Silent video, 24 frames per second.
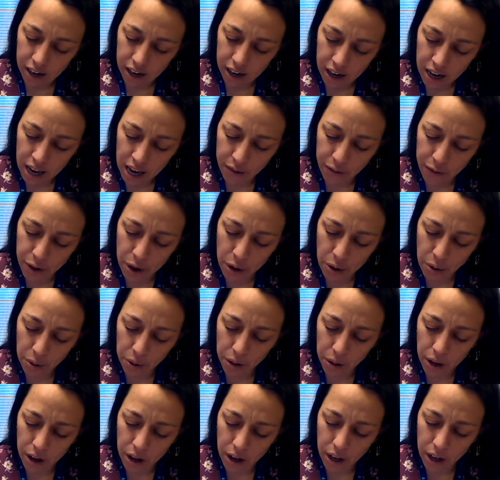If you
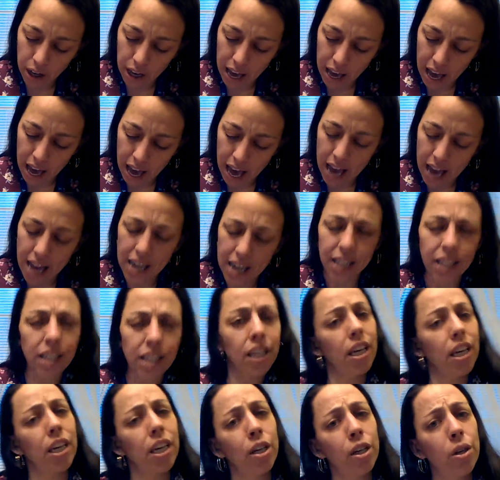look at
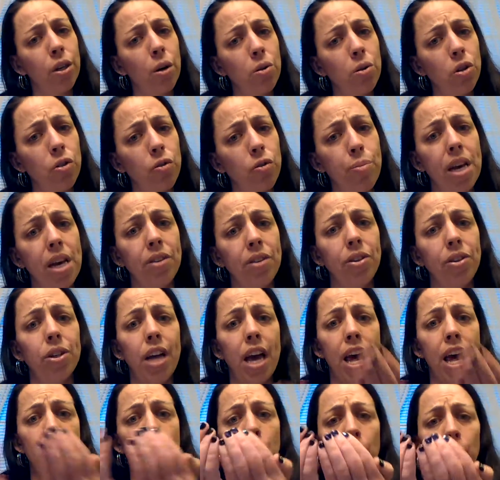your notes from
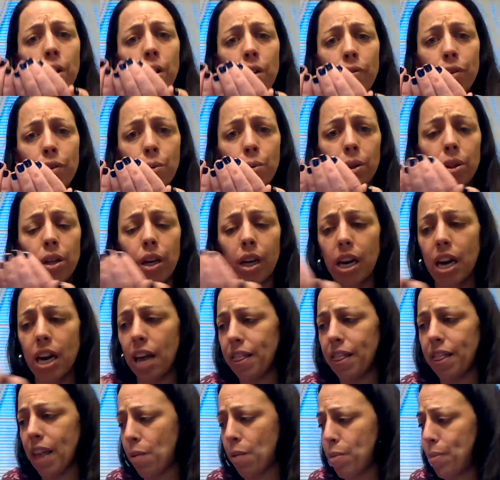yesterday, or if you were looking at
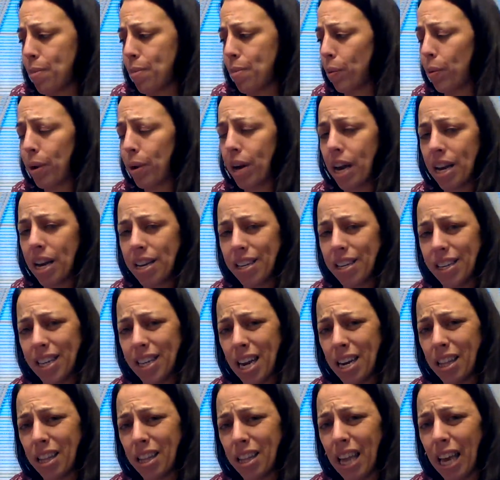that, remember when I said
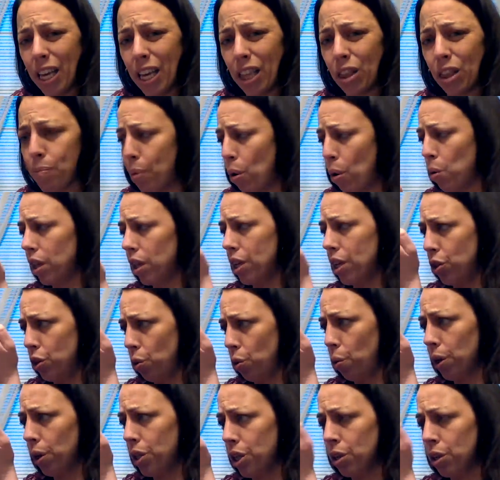like the bowl is
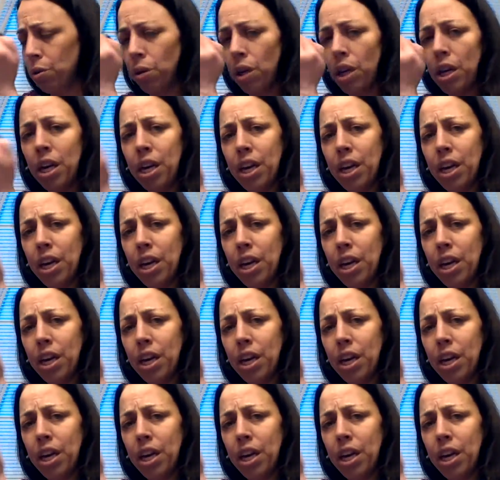towards you?